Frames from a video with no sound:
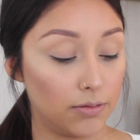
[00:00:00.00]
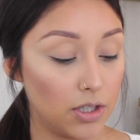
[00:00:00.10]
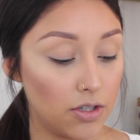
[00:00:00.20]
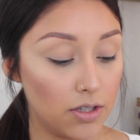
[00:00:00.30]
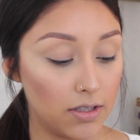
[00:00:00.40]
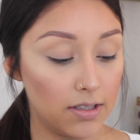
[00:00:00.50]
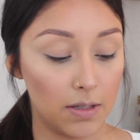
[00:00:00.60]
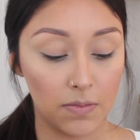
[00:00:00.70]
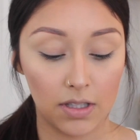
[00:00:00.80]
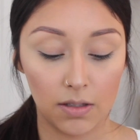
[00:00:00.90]
which just
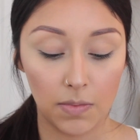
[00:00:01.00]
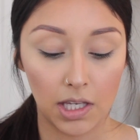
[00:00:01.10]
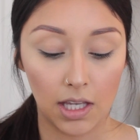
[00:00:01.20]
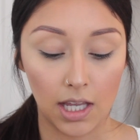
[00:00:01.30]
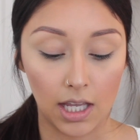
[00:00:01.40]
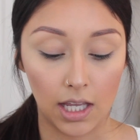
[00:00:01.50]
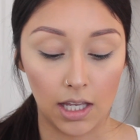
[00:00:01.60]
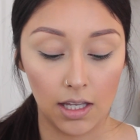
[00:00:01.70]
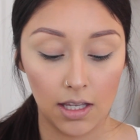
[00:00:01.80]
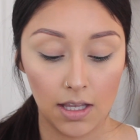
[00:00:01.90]
seems to be
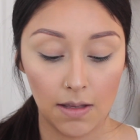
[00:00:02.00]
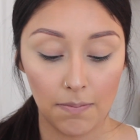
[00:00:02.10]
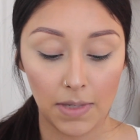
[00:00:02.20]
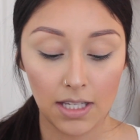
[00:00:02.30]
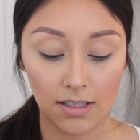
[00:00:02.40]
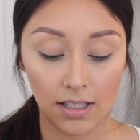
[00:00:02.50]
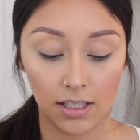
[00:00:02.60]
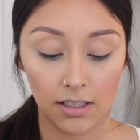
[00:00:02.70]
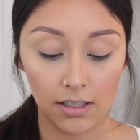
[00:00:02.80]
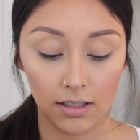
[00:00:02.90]
a
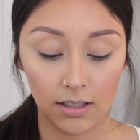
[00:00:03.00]
basic